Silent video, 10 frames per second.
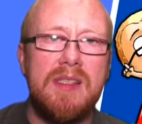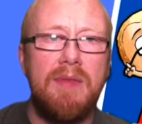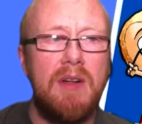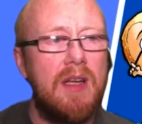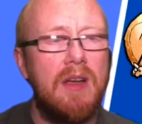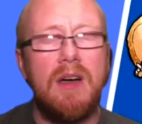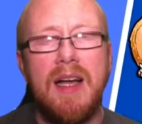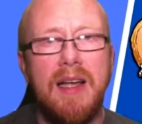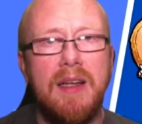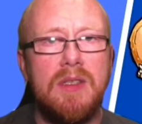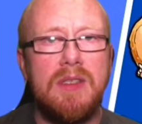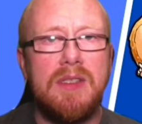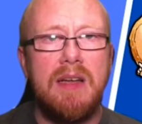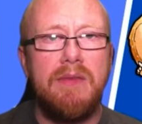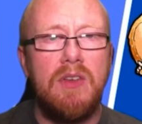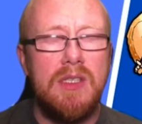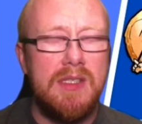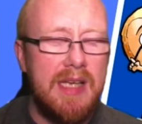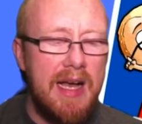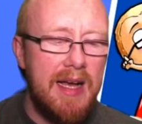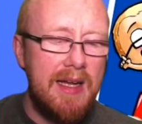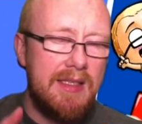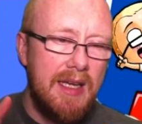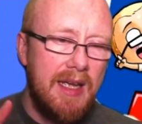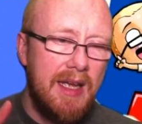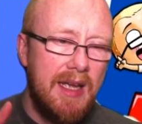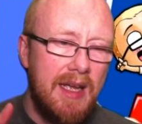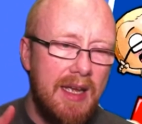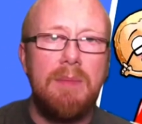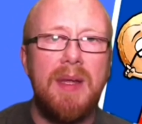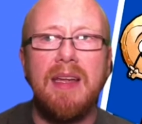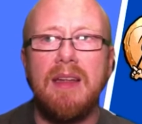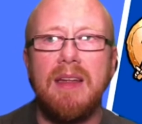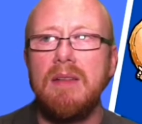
I've already got a guy who does that for us, and they'll be